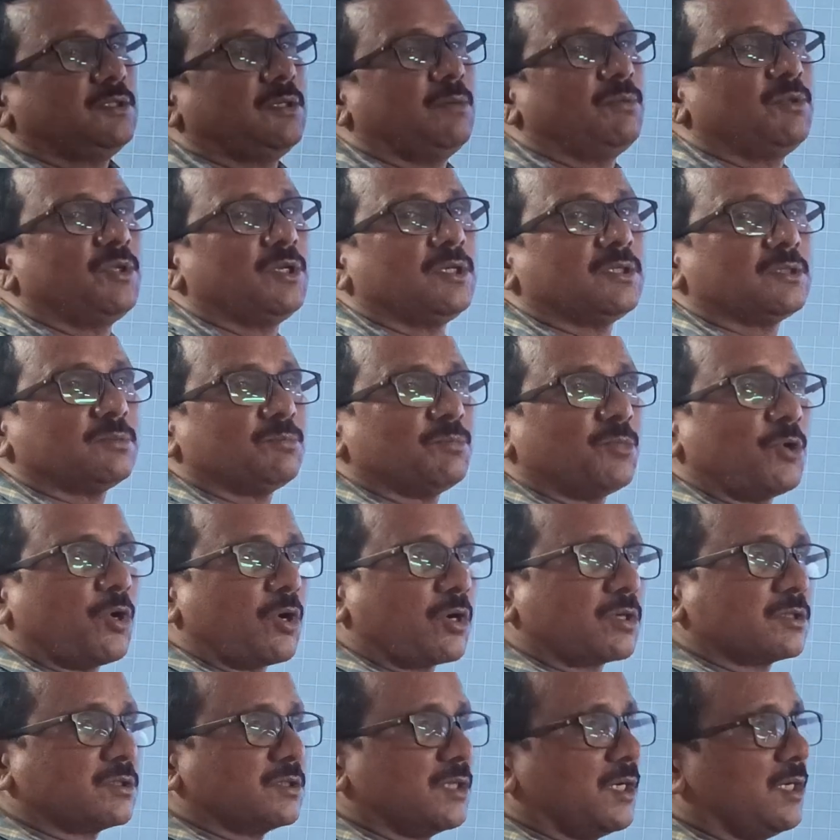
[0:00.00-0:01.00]
of the
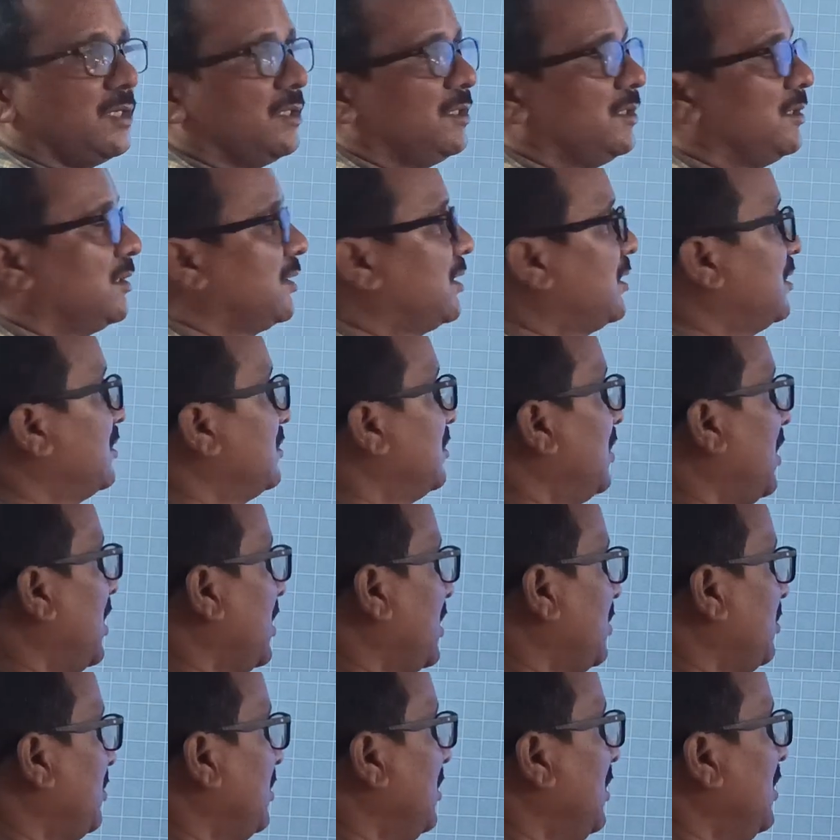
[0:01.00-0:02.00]
product side, increase the
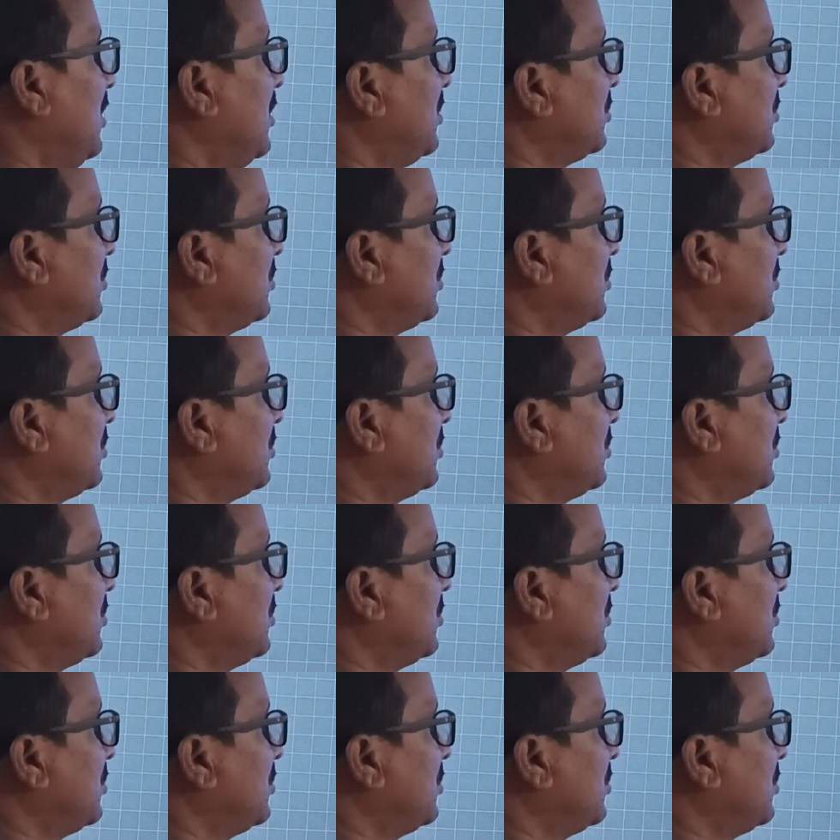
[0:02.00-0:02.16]
activity.